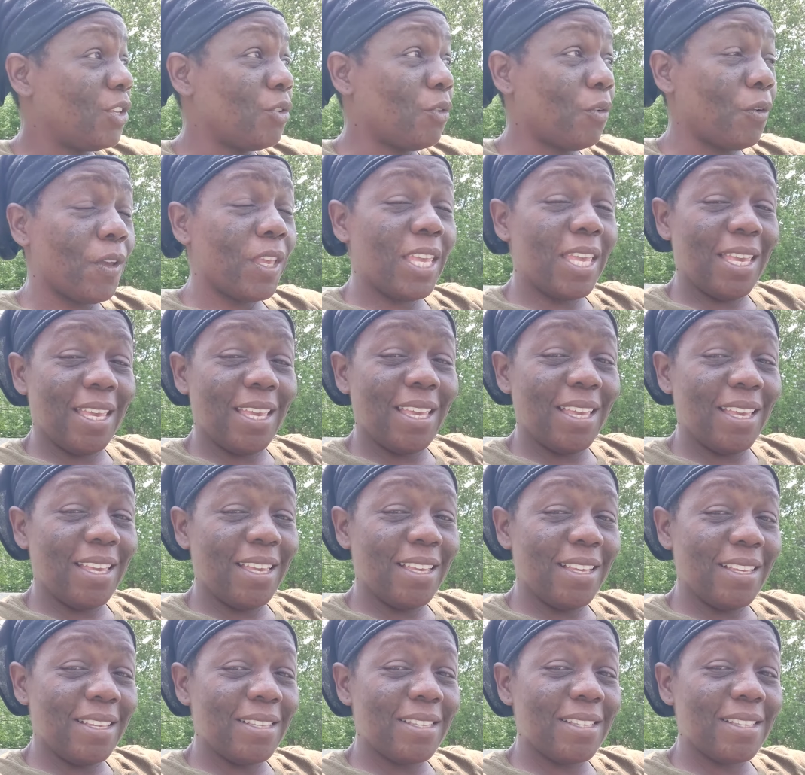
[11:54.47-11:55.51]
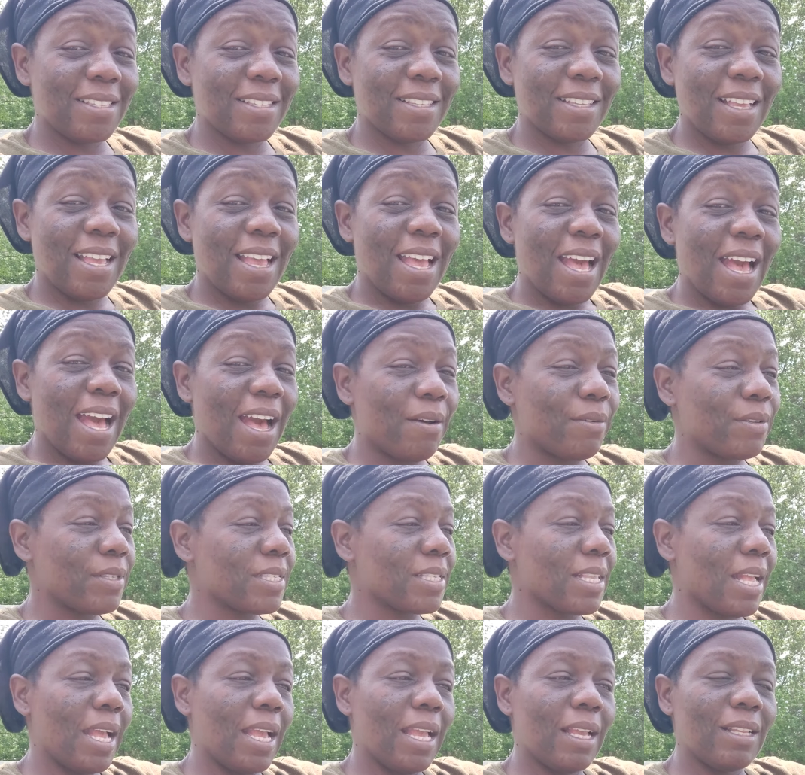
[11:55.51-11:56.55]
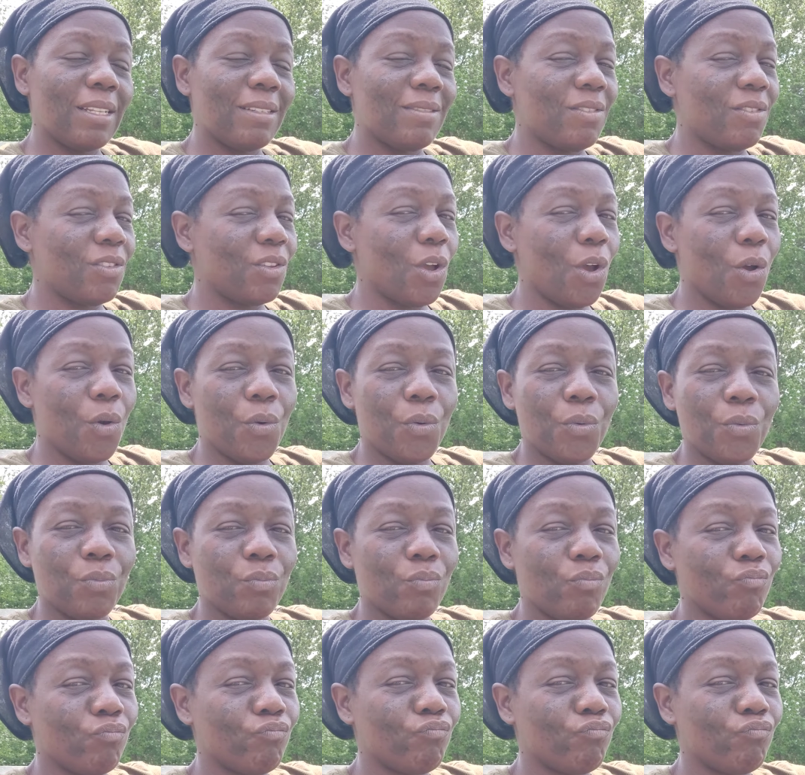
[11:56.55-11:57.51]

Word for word: your kids. I was like, no.